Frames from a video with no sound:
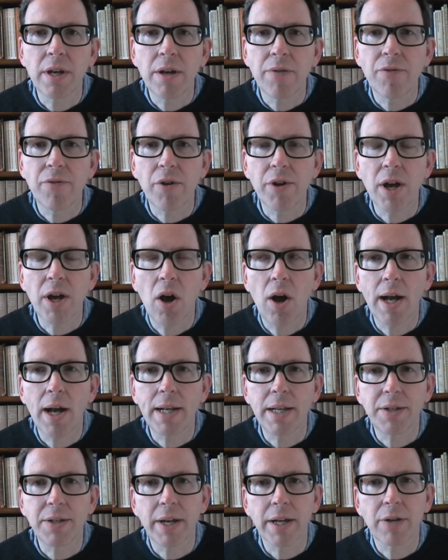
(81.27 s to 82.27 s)
very
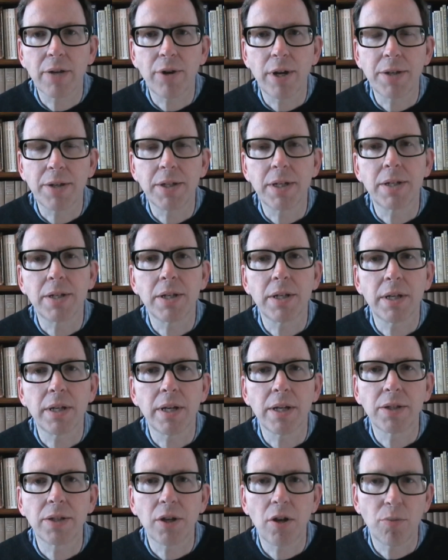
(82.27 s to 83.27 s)
highly decorated
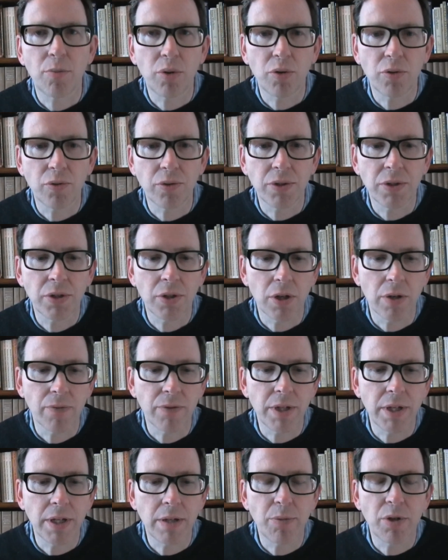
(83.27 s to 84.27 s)
examples of
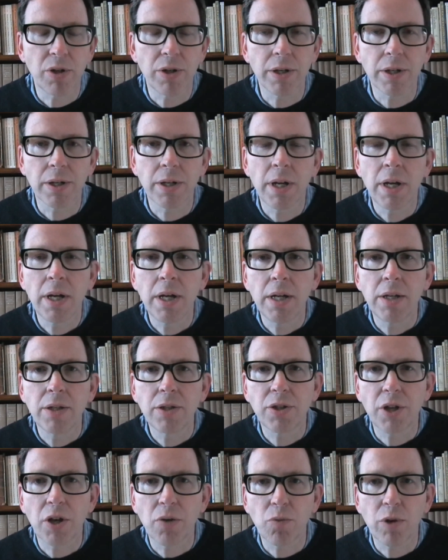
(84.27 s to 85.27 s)
Siegberg
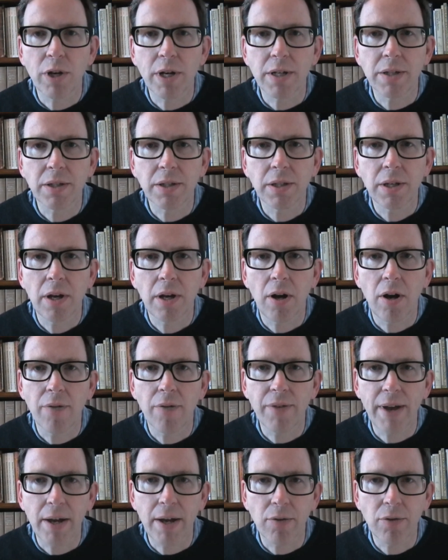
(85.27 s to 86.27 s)
stonewares are
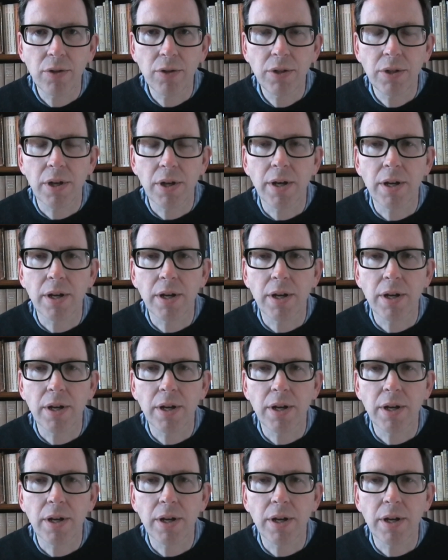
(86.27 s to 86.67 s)
found,